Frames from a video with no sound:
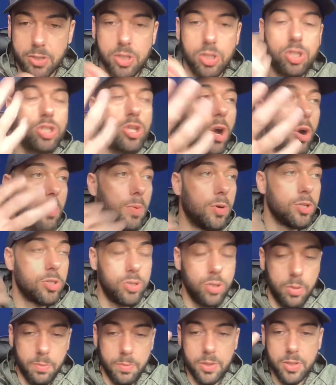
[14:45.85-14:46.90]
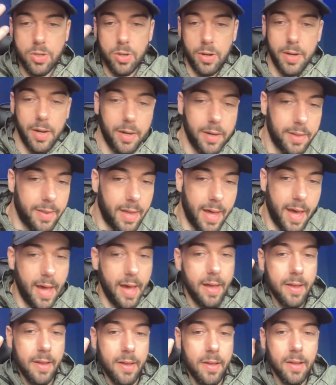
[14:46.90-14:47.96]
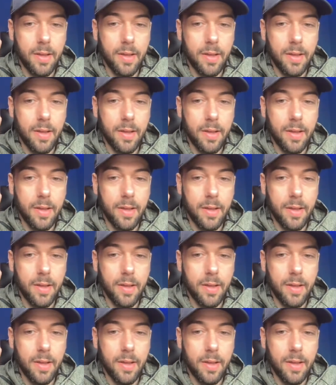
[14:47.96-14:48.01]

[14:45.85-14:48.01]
There's so much numbers going on in there.